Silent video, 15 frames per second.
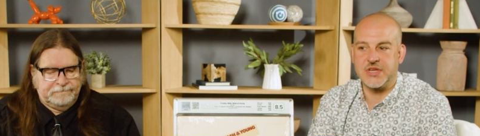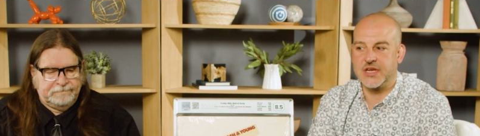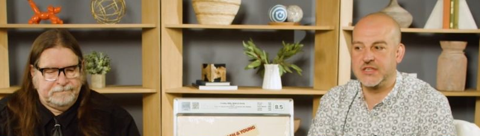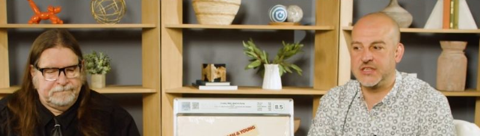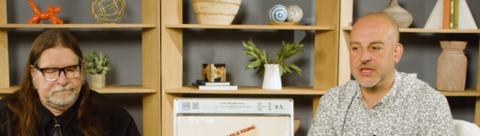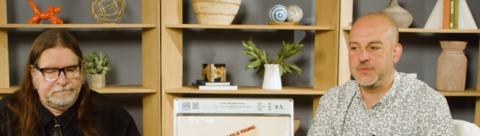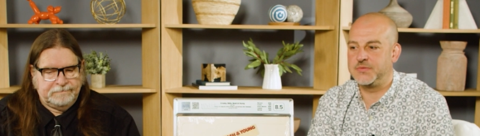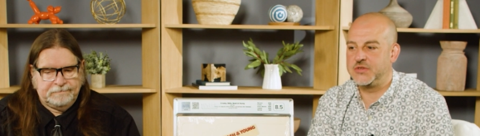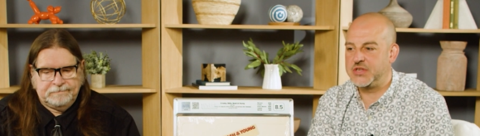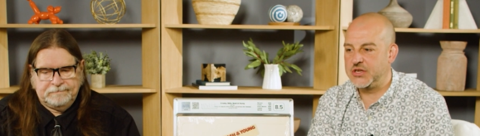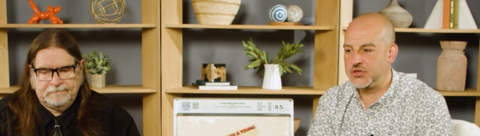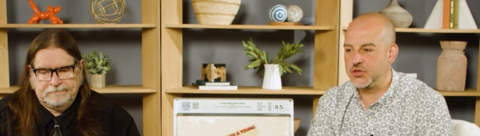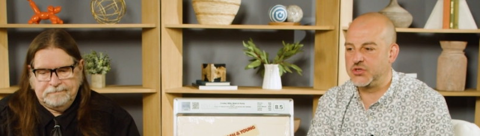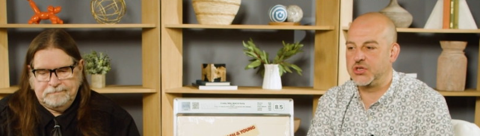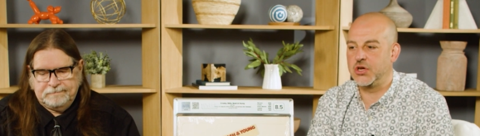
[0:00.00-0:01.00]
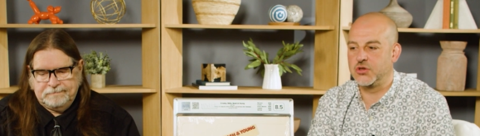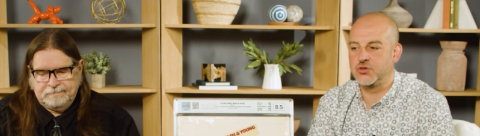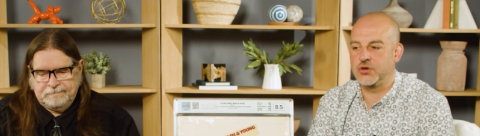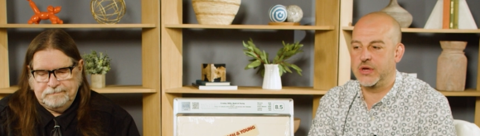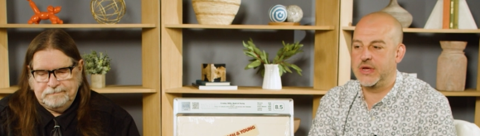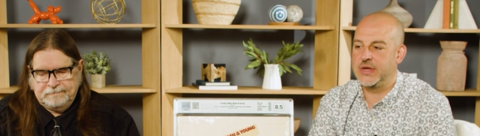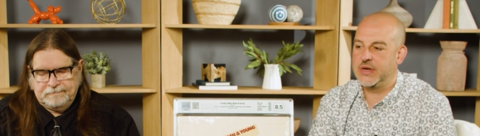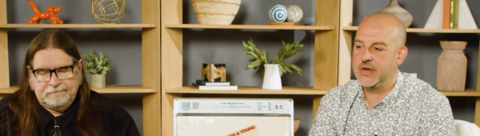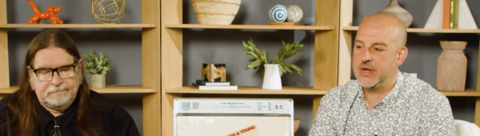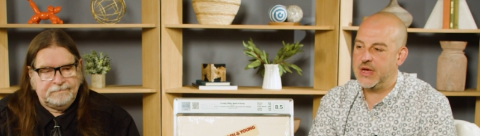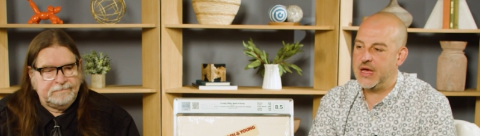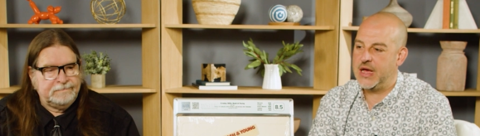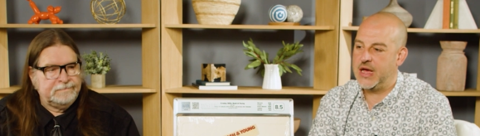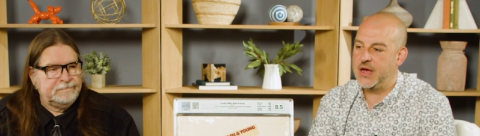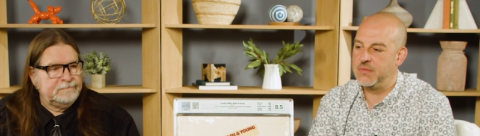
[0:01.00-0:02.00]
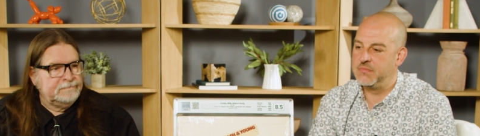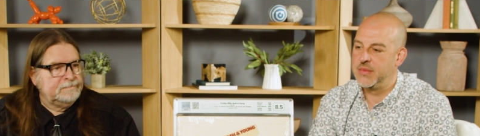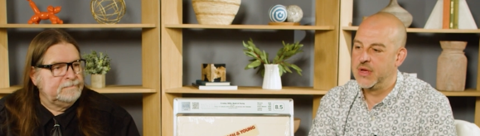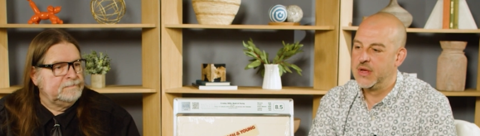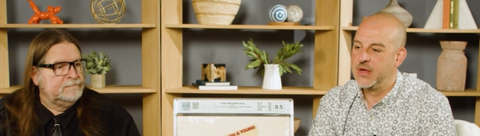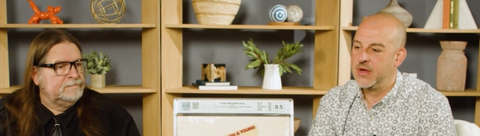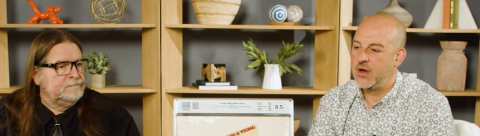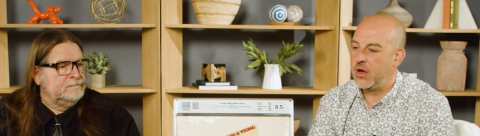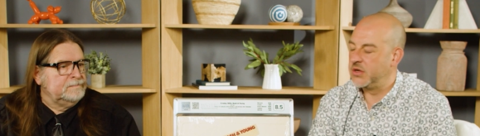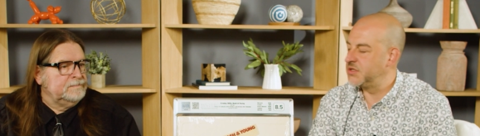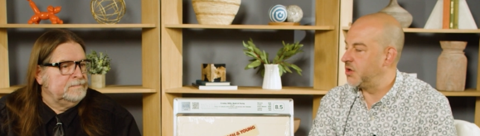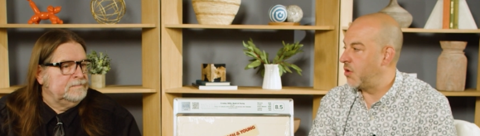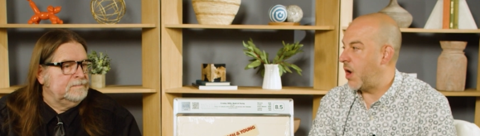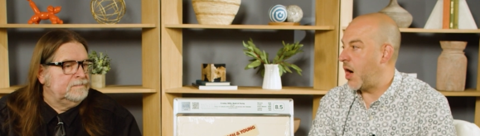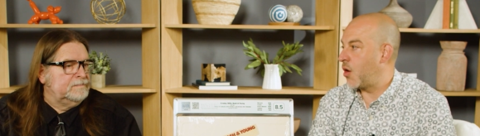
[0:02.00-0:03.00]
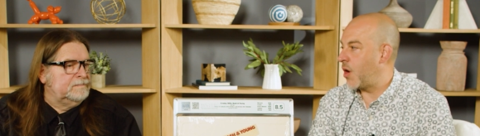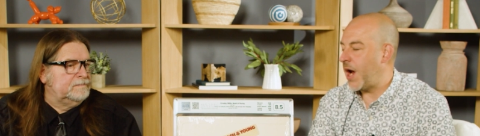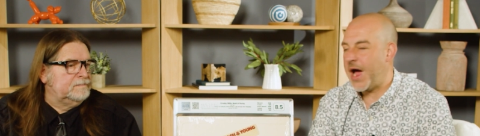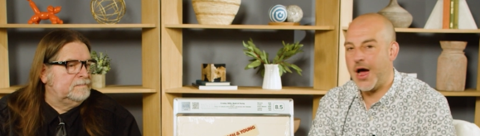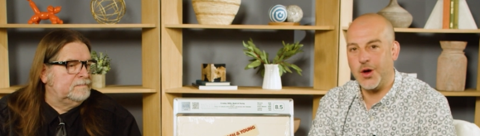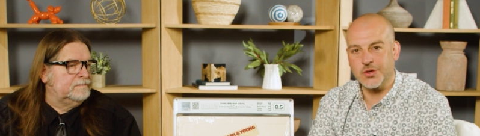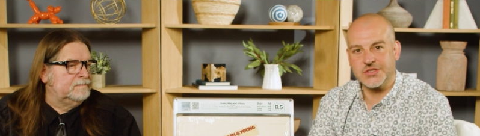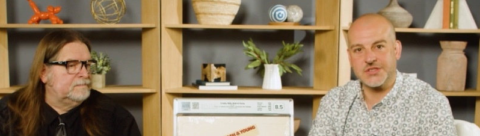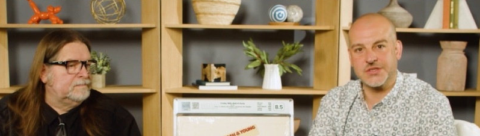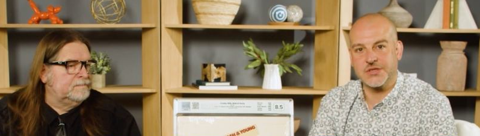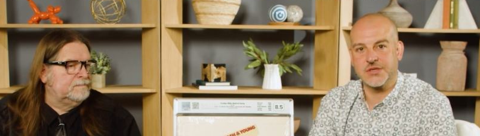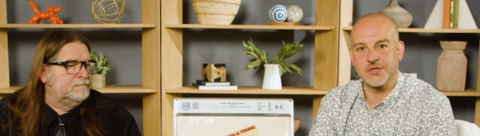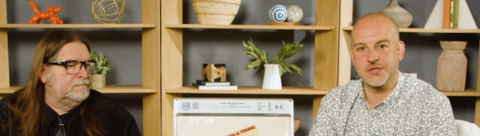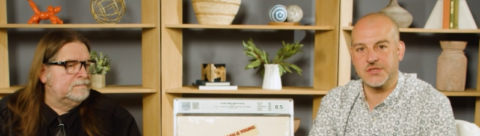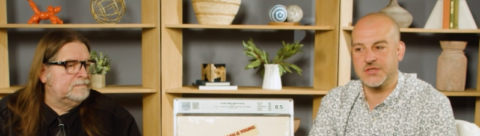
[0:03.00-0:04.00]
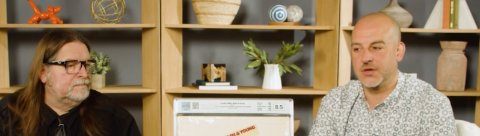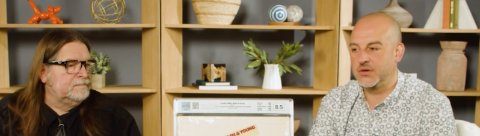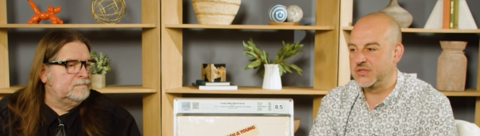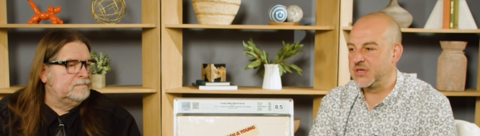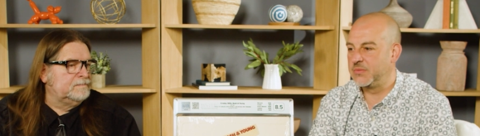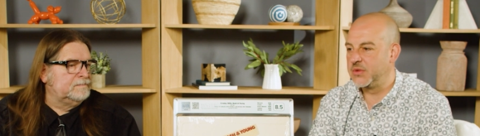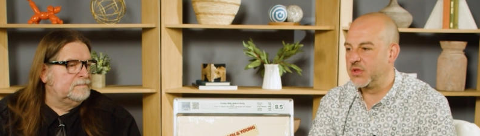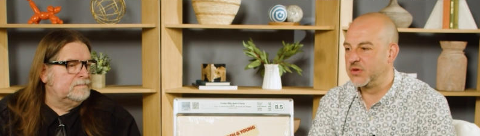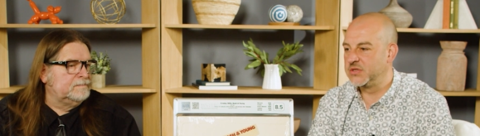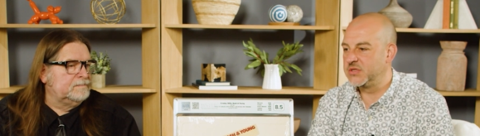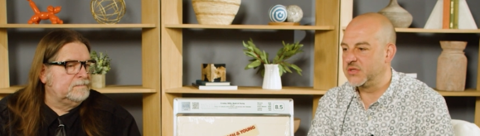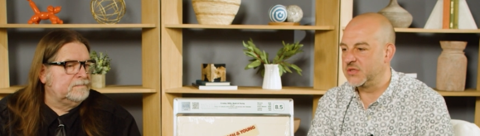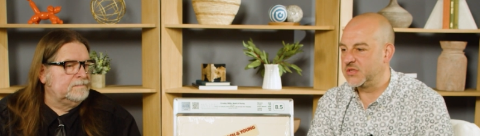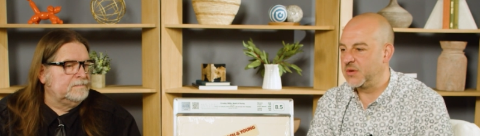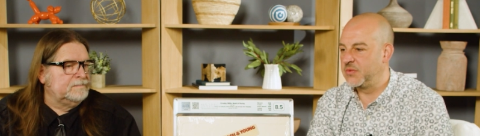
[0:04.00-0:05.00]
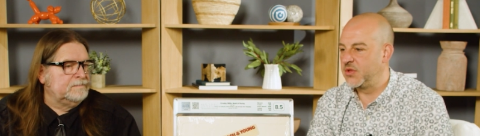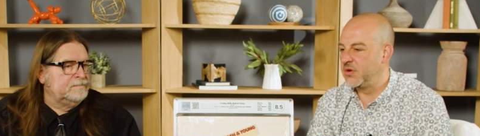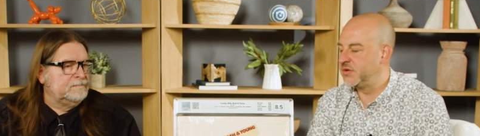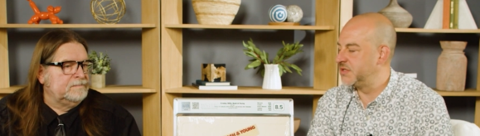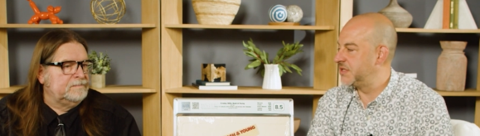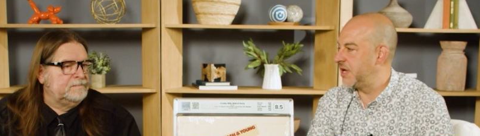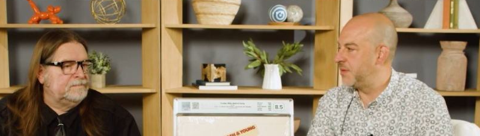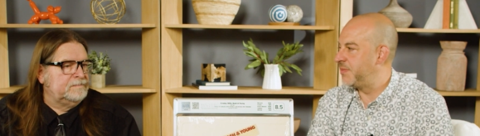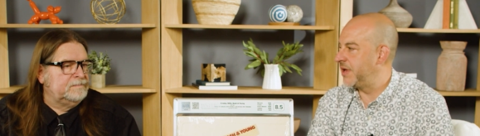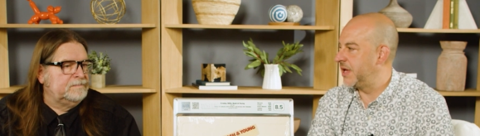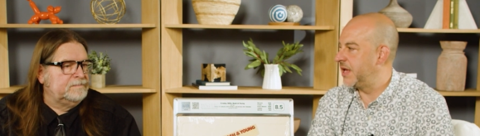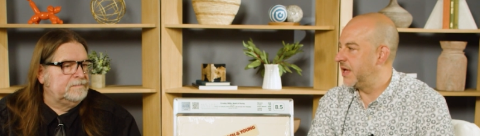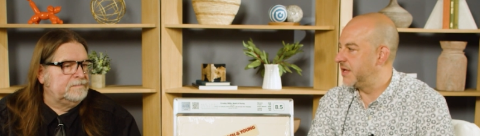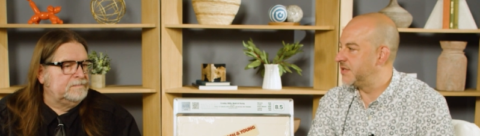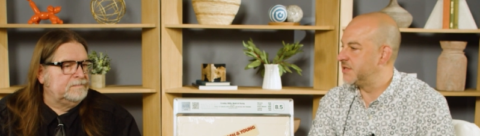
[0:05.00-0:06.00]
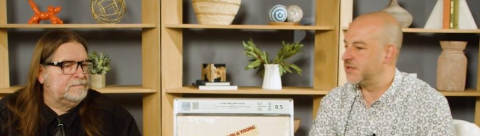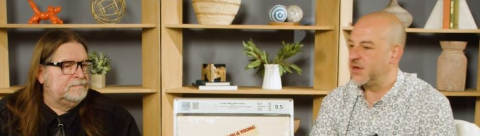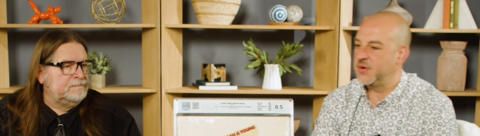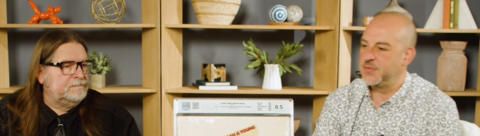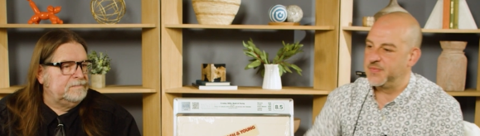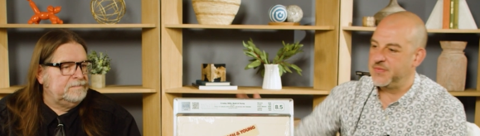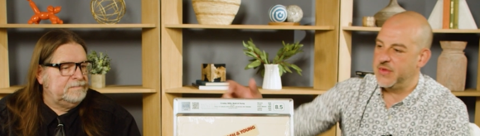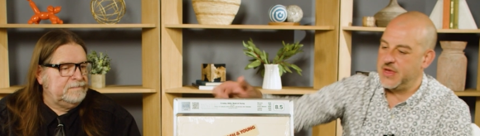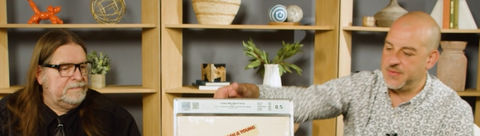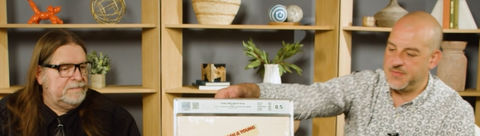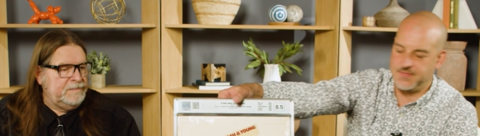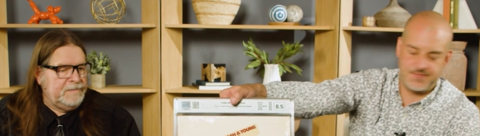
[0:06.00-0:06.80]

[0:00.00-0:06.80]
Speaker 1: uh, Teach Your Children, um, also Our House. So some of those some of those uh, big hits. So. Yeah.